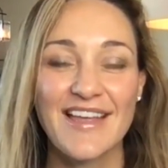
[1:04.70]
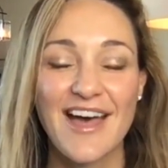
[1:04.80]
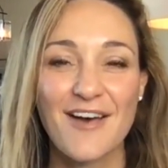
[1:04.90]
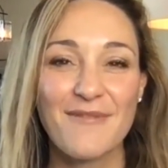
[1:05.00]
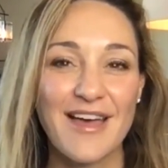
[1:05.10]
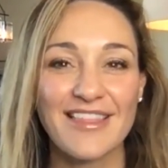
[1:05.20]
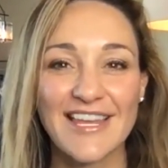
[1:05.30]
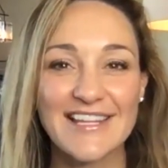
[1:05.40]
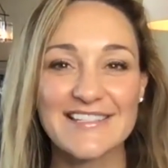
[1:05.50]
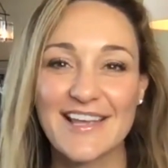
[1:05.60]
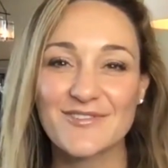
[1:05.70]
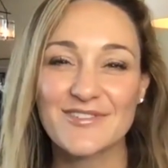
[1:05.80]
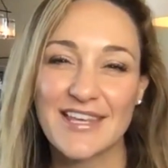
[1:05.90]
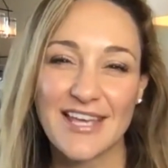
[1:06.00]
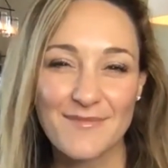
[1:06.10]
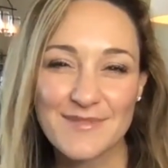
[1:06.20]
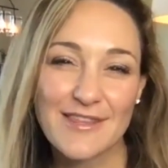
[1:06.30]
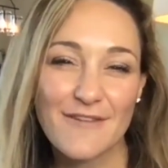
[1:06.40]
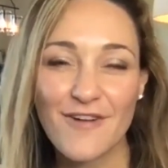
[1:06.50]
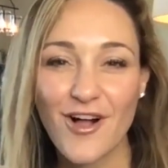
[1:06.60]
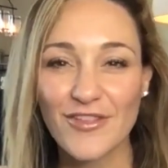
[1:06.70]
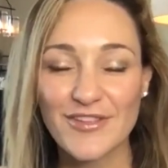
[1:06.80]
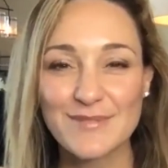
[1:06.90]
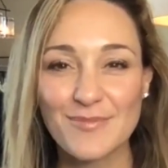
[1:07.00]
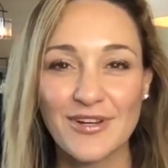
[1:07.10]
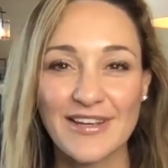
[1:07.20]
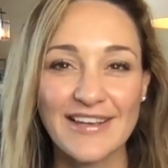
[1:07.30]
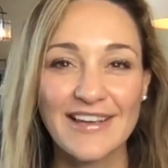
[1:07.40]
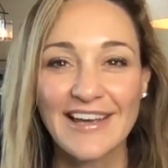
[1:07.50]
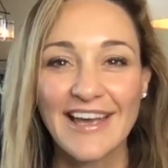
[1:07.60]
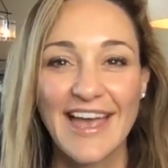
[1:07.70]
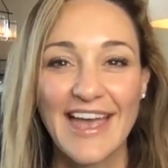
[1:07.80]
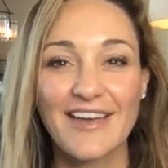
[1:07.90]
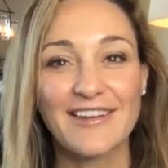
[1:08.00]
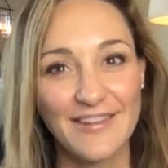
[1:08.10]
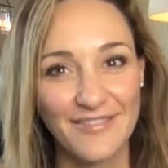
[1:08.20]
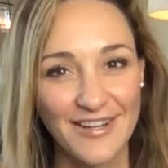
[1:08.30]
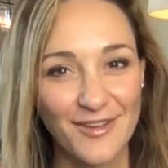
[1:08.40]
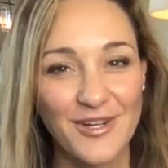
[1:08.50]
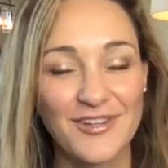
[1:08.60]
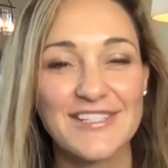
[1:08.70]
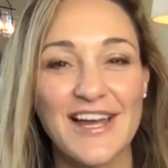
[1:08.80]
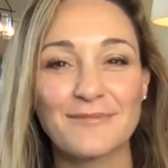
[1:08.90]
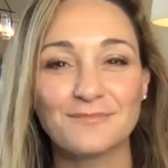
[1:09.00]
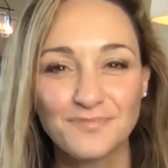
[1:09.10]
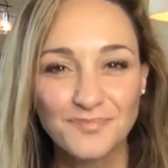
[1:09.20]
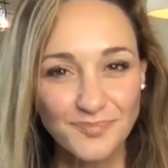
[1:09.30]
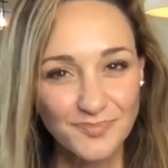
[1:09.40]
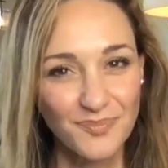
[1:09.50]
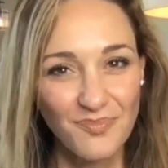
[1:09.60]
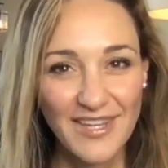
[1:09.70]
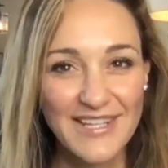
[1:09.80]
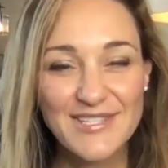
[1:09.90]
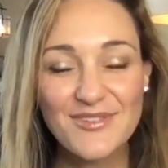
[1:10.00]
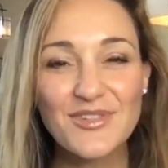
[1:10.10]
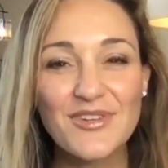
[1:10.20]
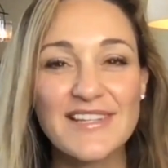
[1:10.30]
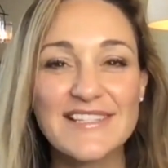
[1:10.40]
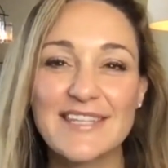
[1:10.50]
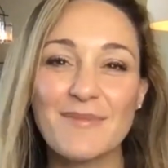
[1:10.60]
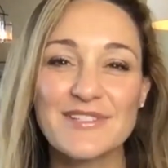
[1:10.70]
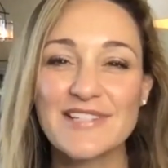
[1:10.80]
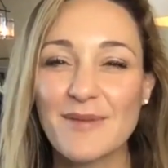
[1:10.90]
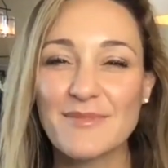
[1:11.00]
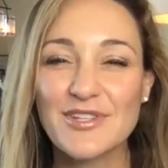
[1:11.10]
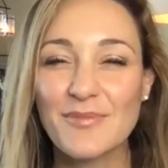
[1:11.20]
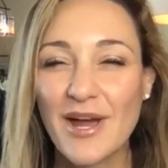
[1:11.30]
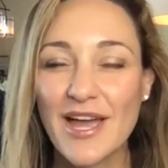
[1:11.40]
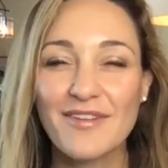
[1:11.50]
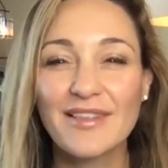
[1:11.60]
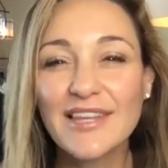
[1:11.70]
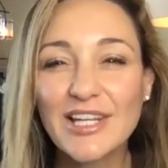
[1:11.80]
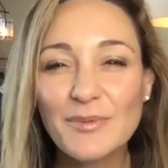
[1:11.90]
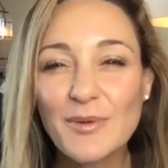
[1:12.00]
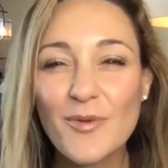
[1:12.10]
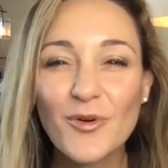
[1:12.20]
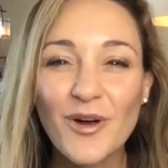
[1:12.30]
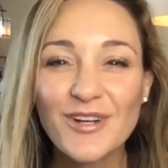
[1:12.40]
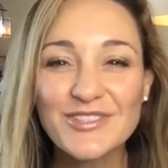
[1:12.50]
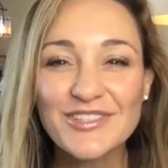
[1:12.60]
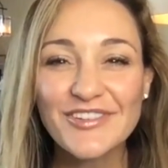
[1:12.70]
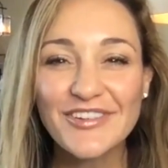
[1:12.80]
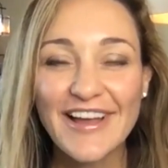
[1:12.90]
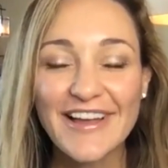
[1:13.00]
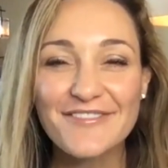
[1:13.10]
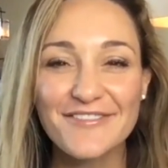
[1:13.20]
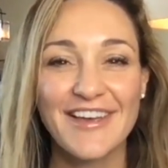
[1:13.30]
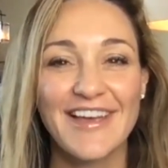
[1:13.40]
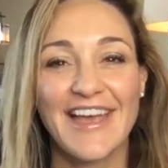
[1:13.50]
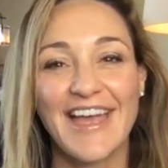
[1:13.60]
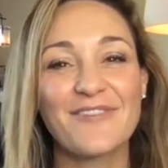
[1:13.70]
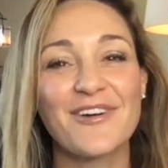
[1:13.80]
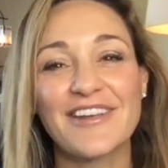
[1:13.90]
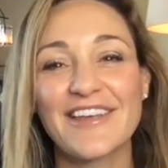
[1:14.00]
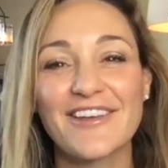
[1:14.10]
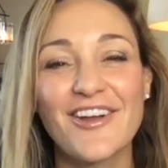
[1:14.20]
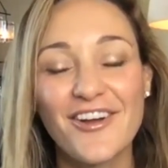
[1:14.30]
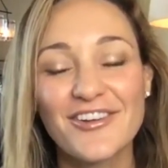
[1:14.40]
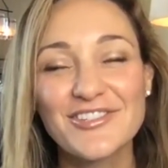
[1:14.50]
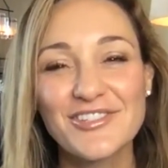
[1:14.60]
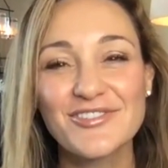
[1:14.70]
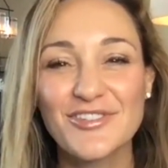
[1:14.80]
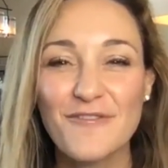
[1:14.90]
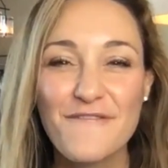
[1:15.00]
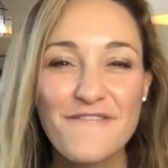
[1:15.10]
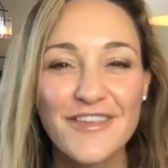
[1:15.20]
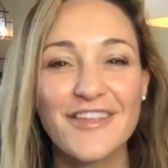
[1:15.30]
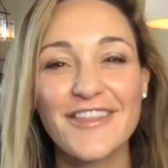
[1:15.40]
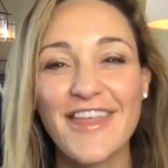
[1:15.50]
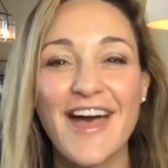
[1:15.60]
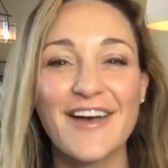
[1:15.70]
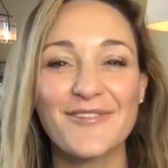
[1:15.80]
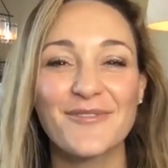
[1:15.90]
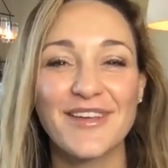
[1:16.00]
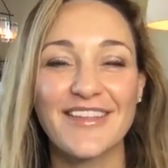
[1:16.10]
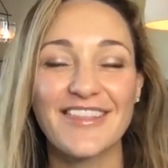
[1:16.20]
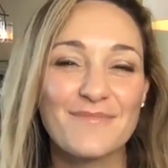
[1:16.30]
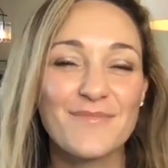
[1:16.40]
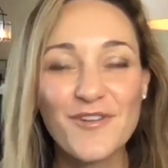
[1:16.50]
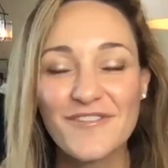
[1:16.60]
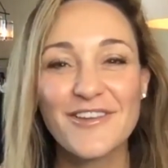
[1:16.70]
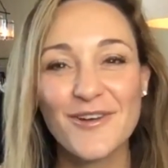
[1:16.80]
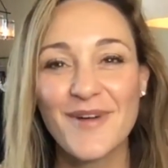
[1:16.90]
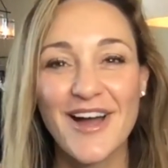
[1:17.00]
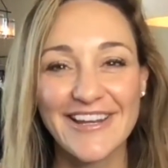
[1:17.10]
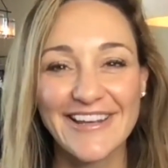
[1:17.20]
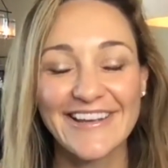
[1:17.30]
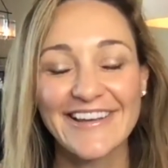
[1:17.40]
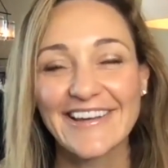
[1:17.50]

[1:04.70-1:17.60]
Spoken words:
and athletic schedules that comes in the fall and the spring and even in the wintertime. And so during the summertime, as you might have a little bit more margin in your life, I want to encourage you to fill that with moving your body.